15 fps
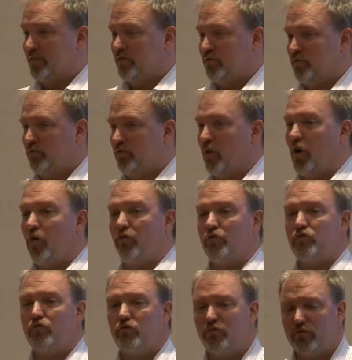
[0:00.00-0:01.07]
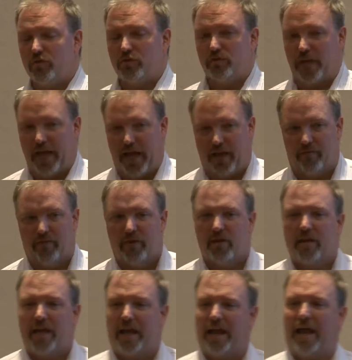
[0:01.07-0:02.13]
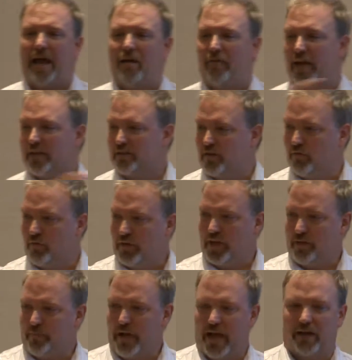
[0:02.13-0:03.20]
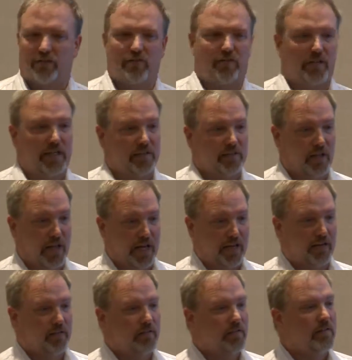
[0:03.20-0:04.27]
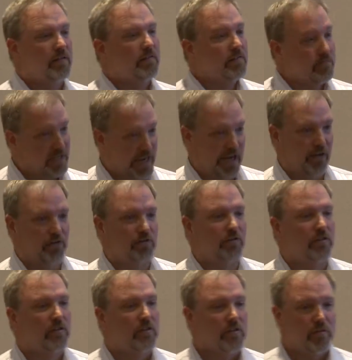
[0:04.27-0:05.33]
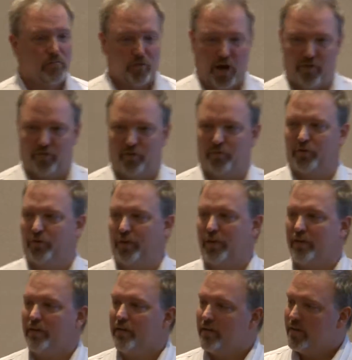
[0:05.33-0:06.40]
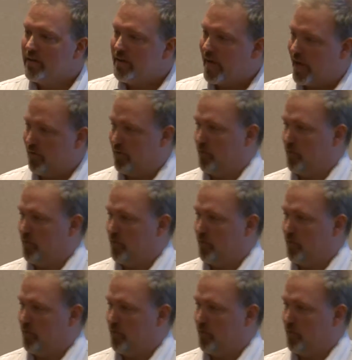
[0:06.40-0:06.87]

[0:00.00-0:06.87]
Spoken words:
do, all the tools that you have, and how that's going to relate back to things like sales, profitability, how are